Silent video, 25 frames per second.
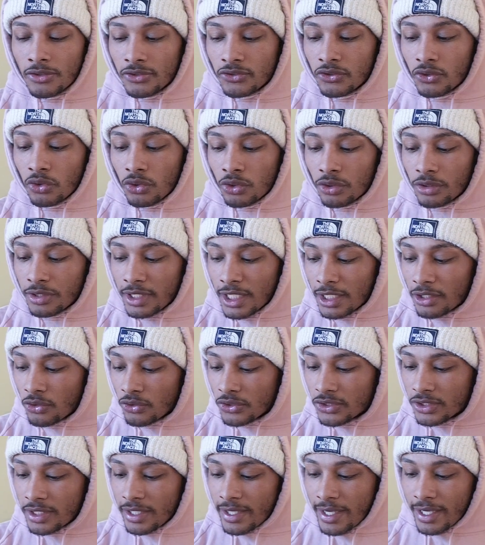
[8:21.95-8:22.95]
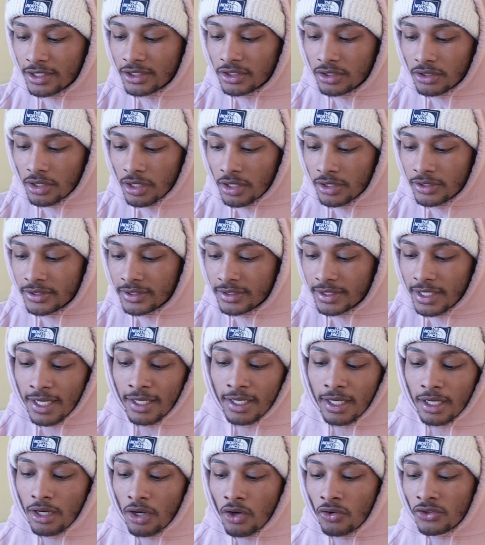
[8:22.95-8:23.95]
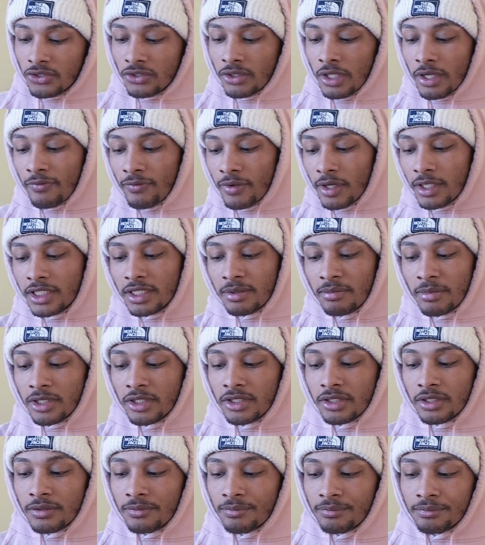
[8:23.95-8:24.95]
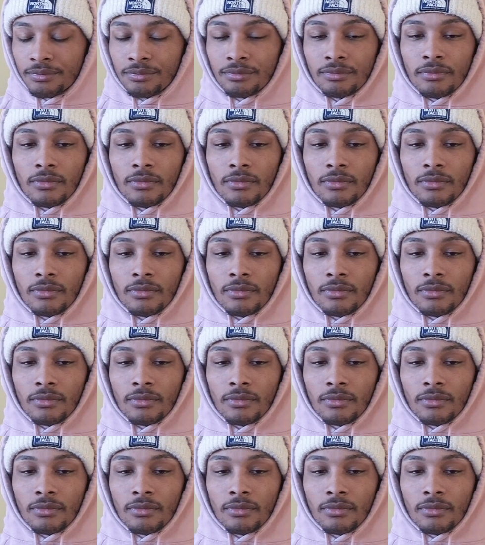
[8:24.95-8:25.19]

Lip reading: So yeah, those are the extra cards. And then also I forgot to mention